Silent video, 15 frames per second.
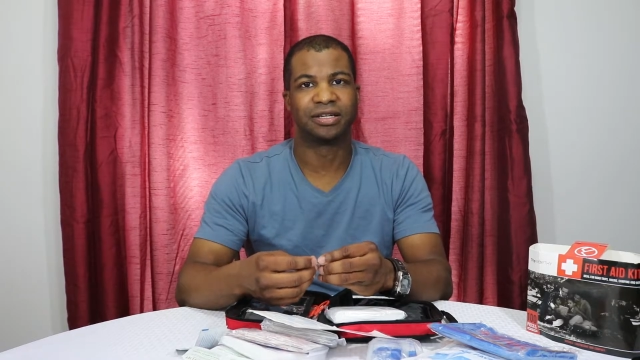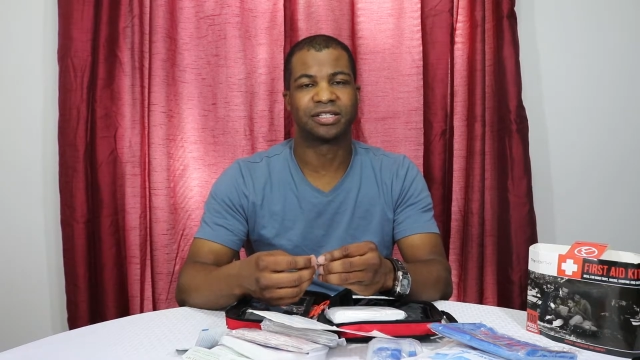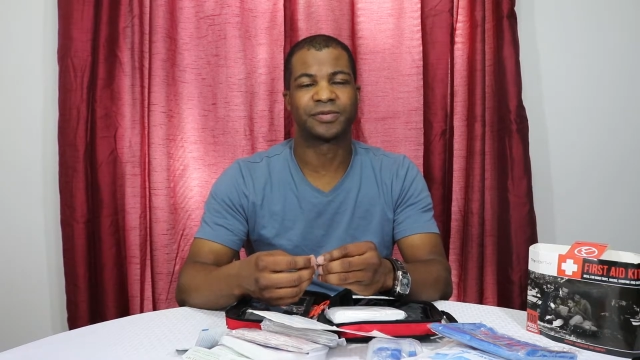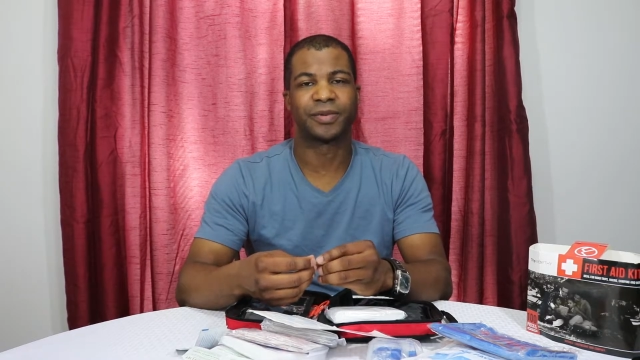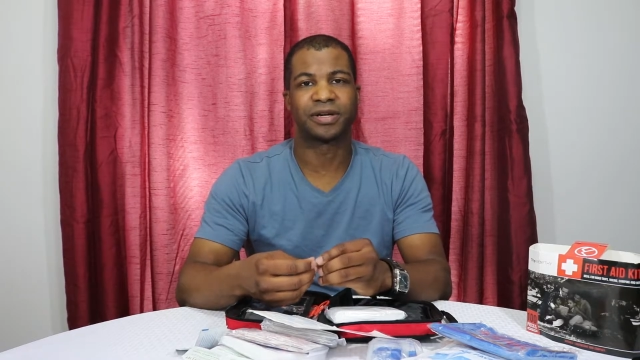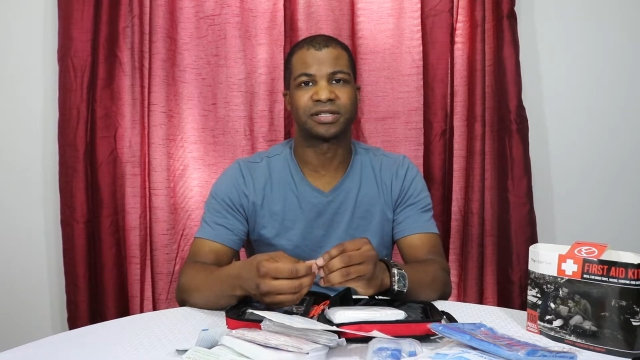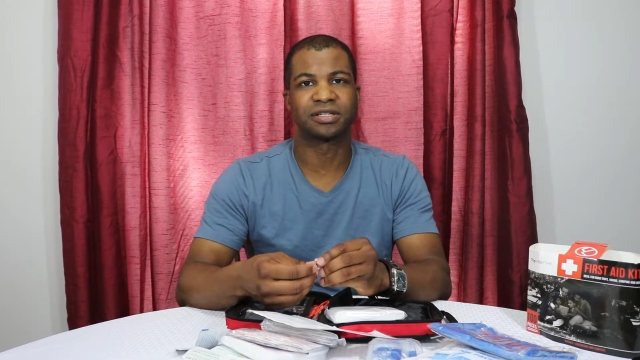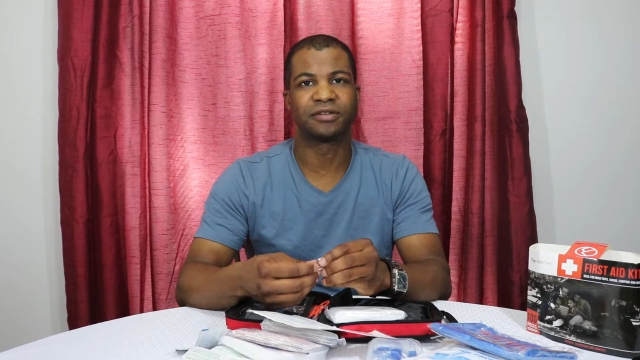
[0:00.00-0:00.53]

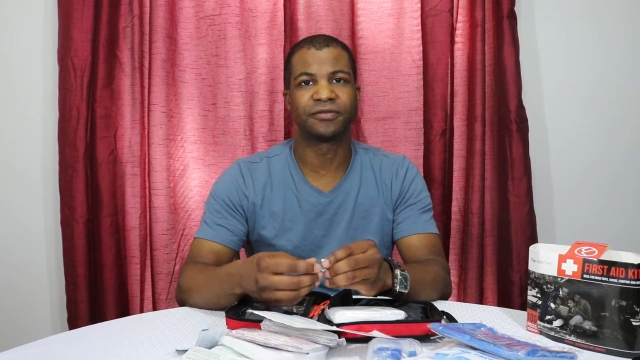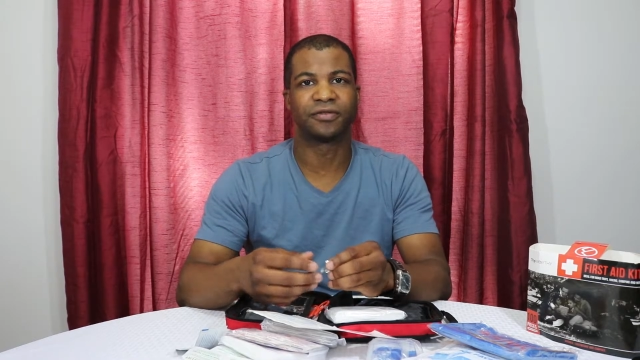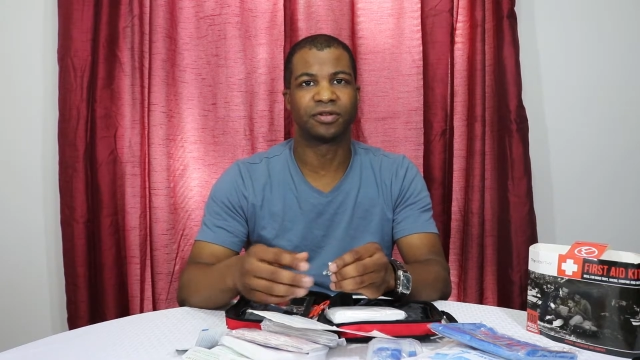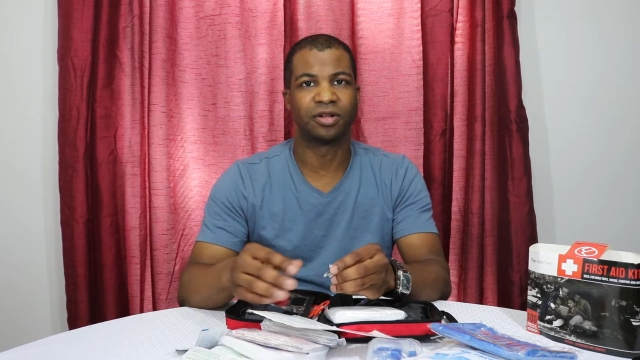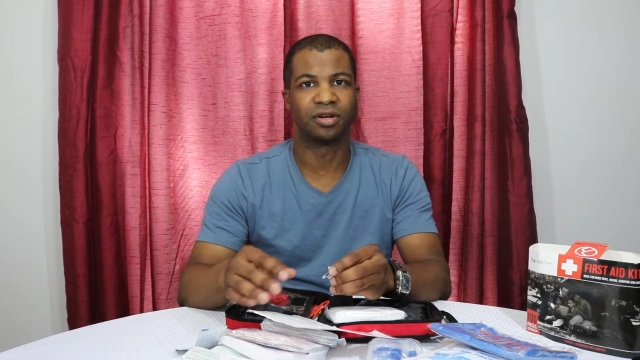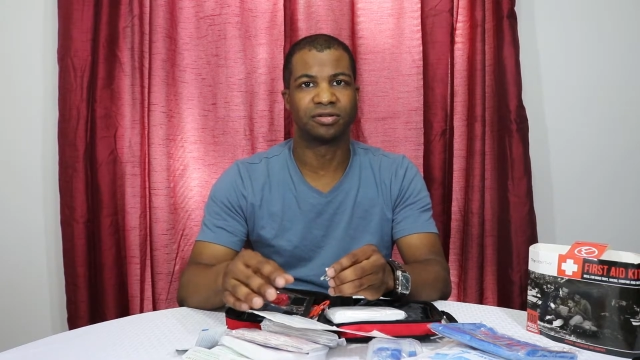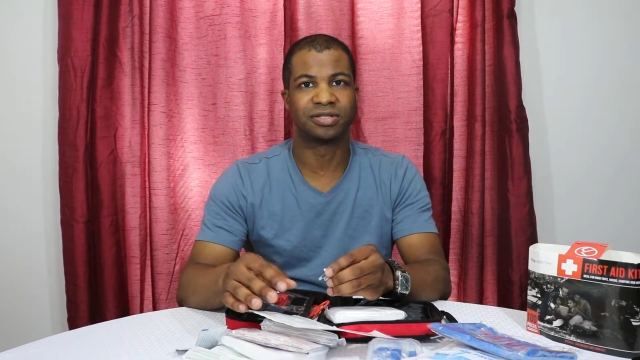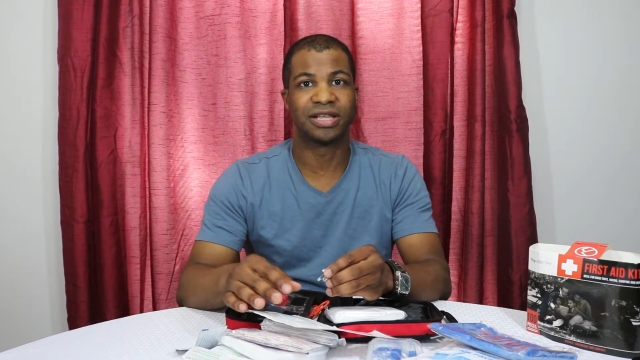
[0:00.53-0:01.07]
especially for
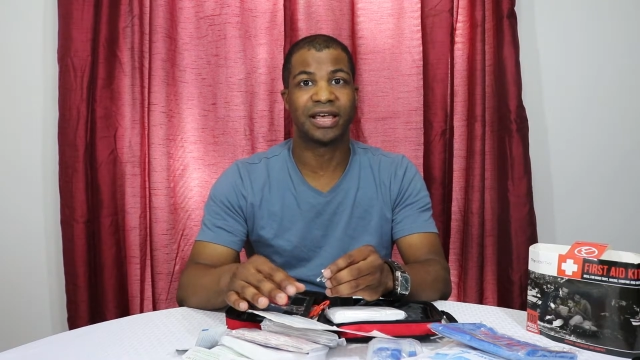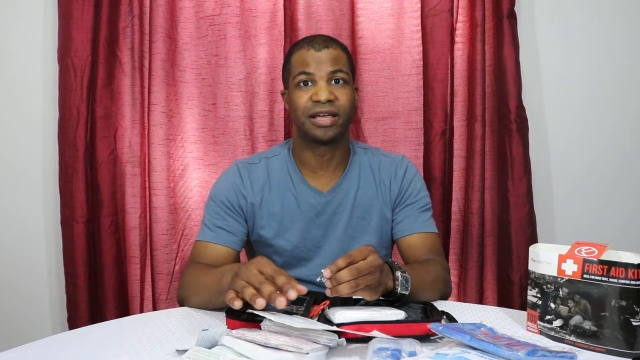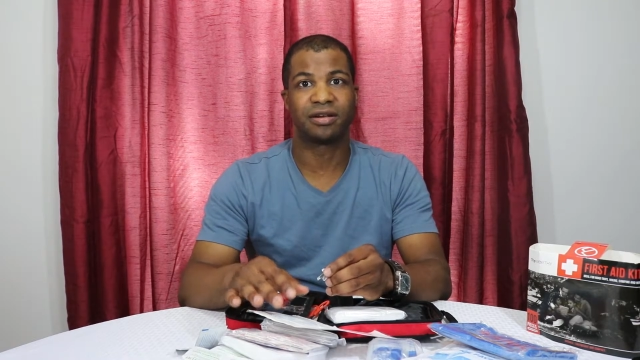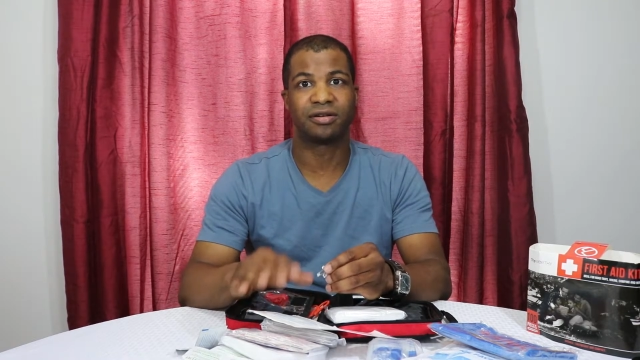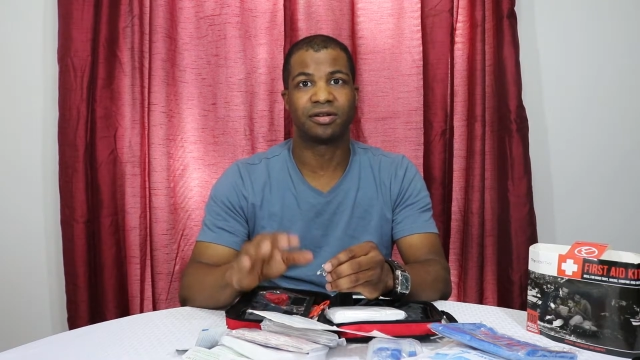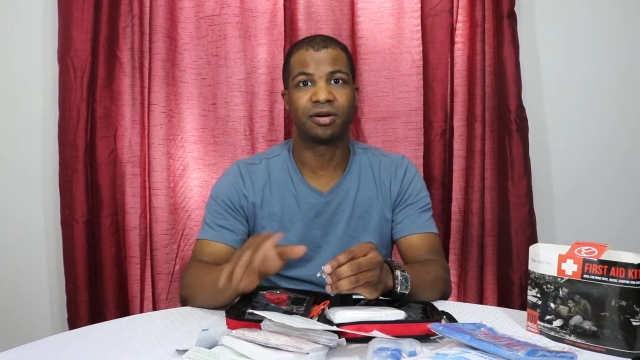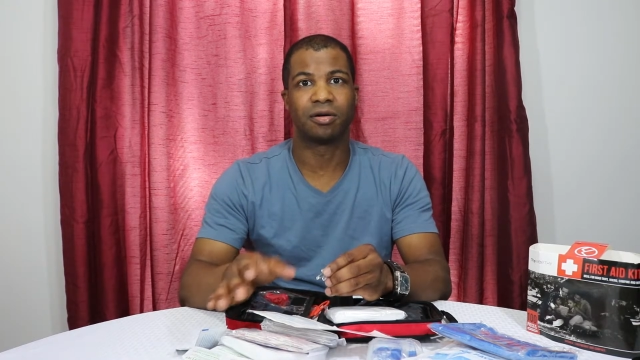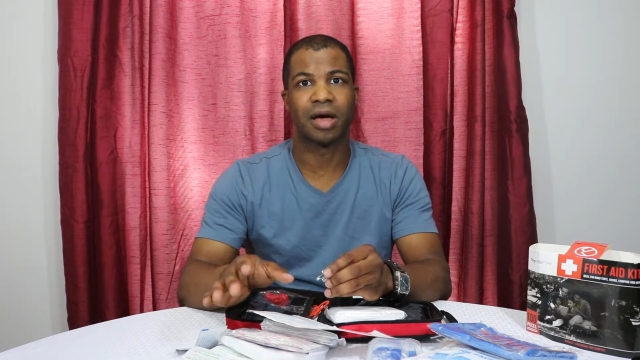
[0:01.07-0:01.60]
those
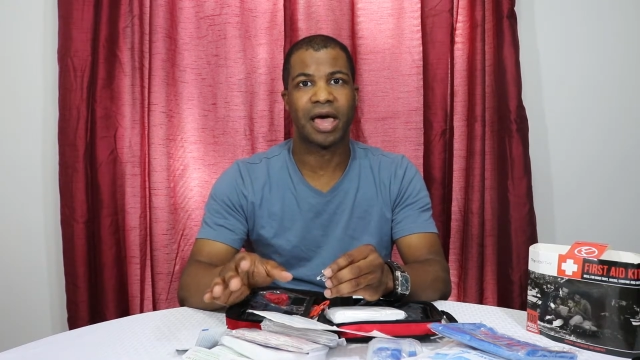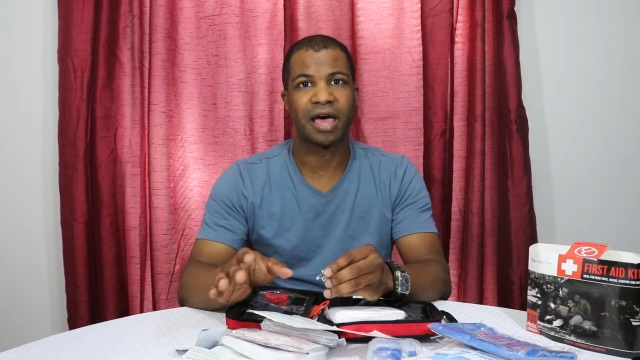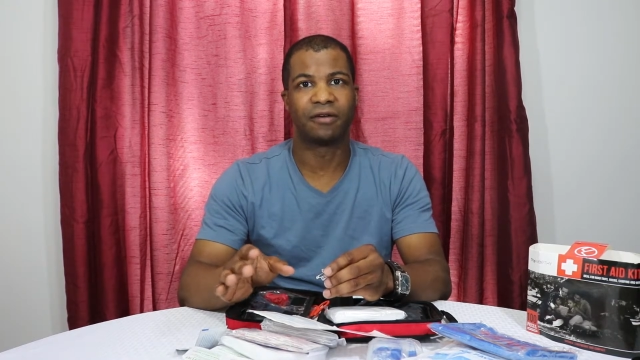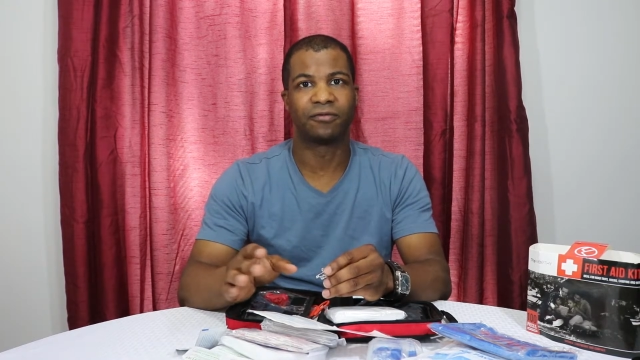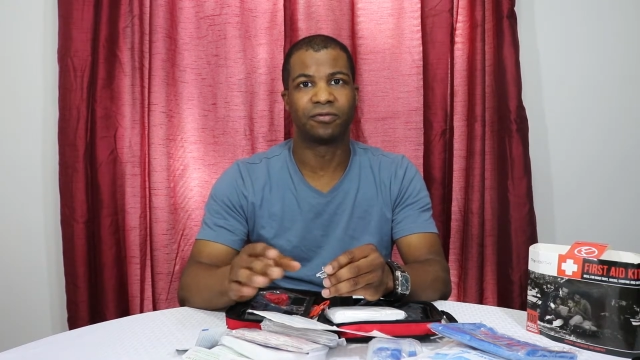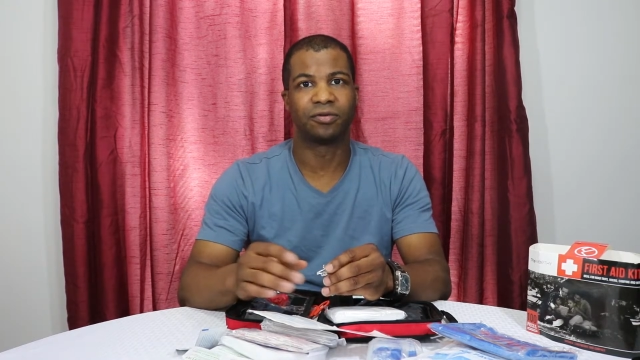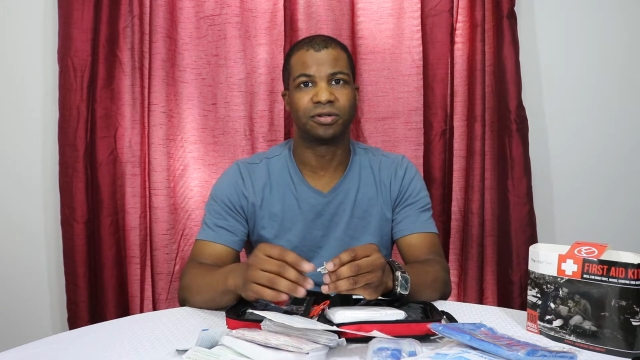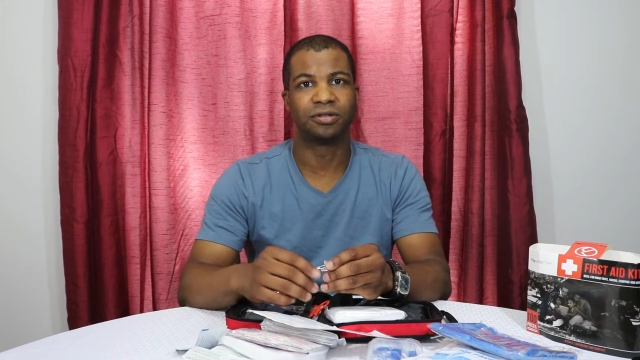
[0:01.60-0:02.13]
that don't
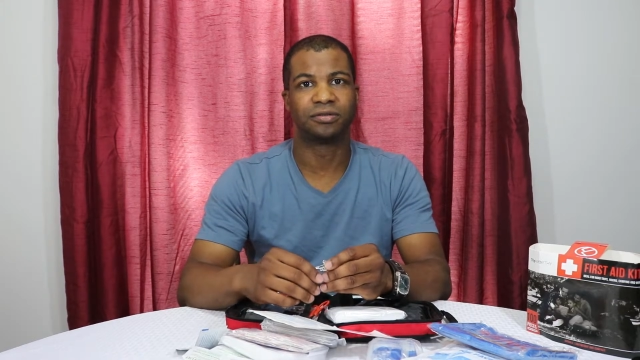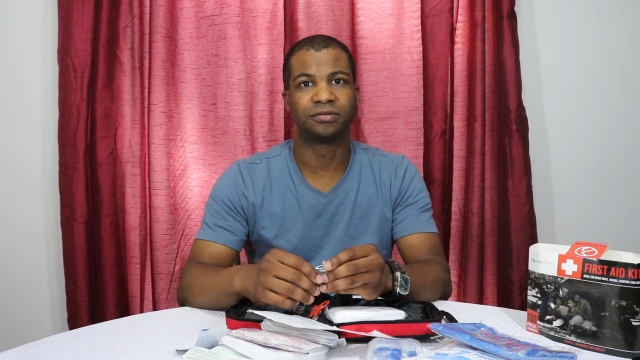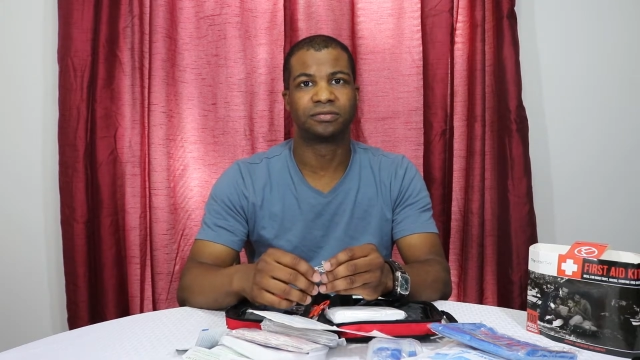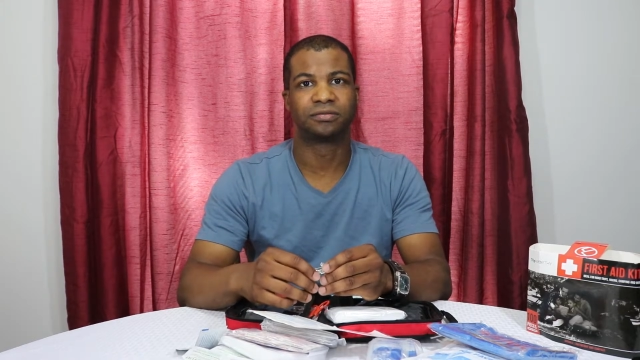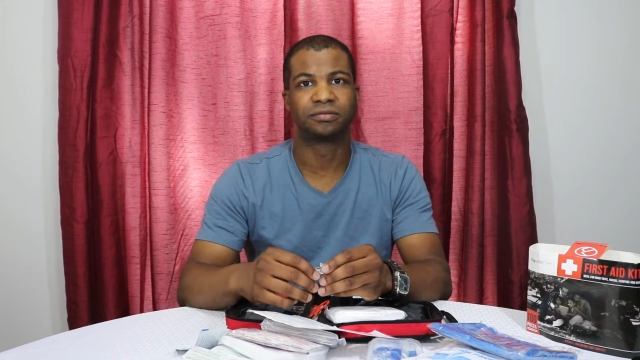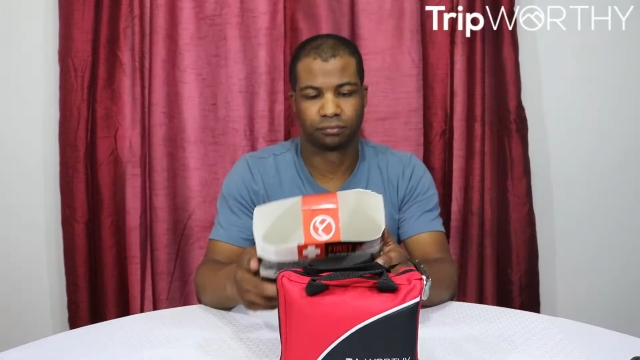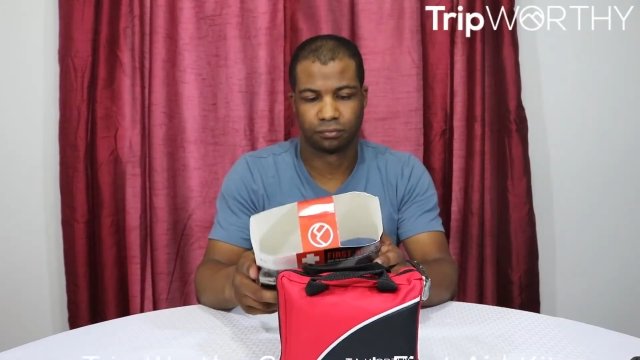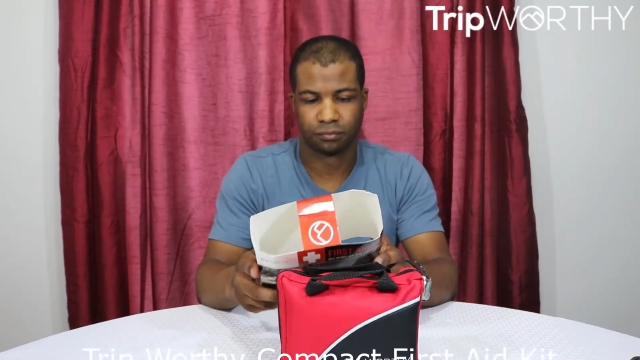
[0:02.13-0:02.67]
have
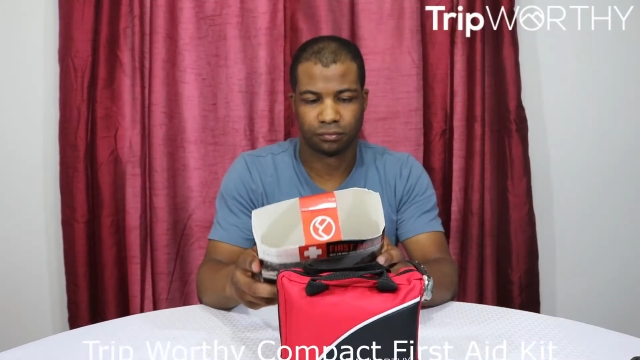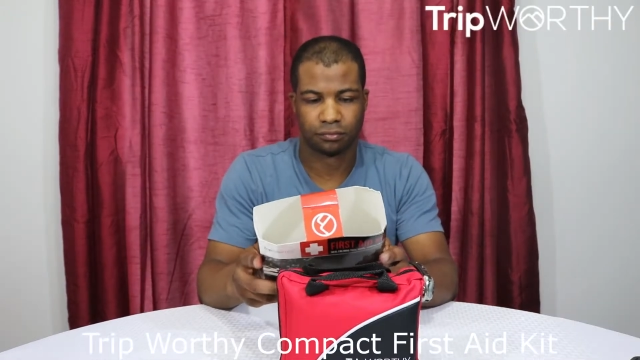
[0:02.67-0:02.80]
one.